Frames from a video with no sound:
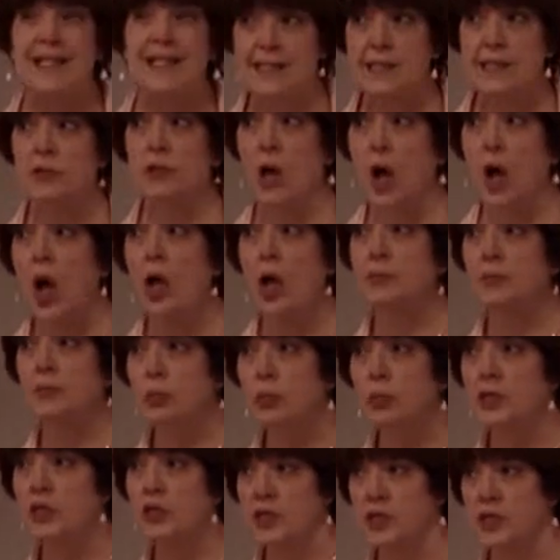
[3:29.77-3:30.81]
It's still called
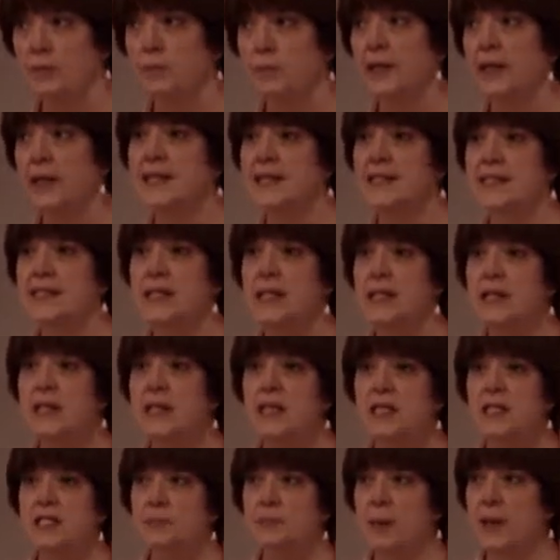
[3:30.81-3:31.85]
abortion, but it's
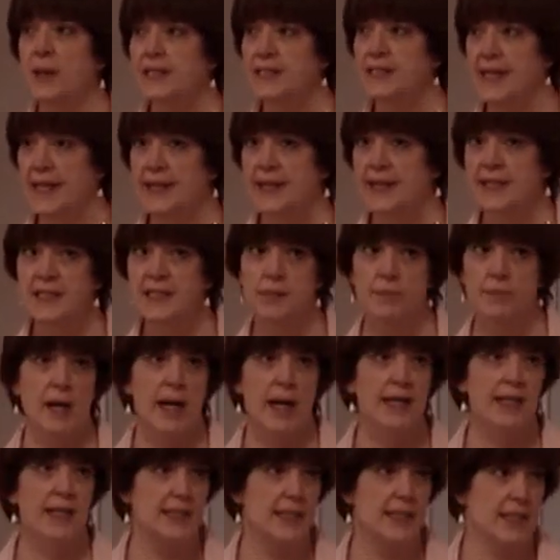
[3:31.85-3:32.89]
spontaneous, the body